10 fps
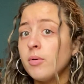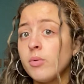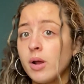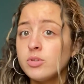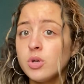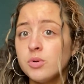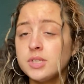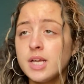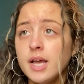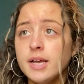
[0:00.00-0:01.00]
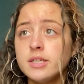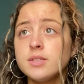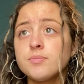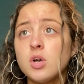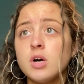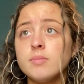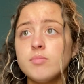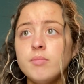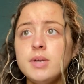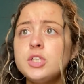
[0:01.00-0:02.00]
But what I was going to say is,
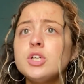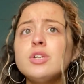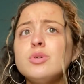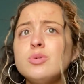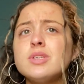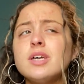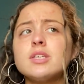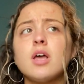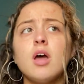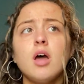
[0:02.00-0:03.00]
make sure you use this